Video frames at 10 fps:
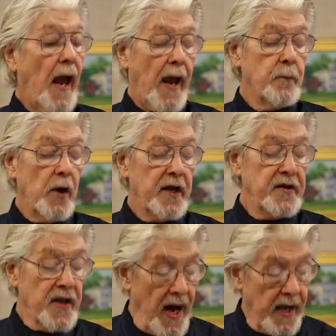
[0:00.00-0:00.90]
and
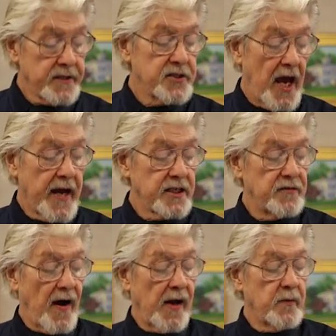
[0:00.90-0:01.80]
when not
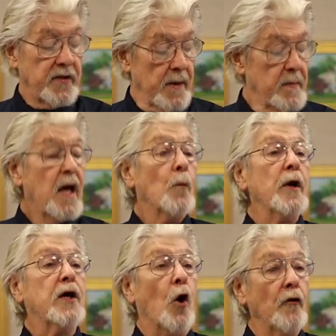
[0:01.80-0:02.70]
satisfied with them,
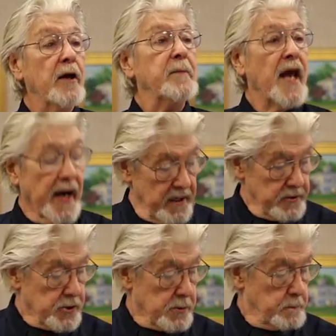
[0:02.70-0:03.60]
we call them
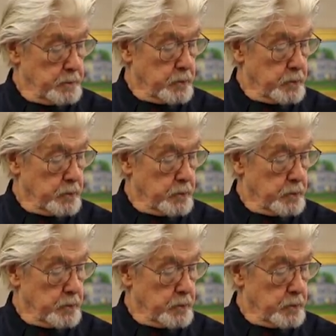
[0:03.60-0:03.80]
niggers.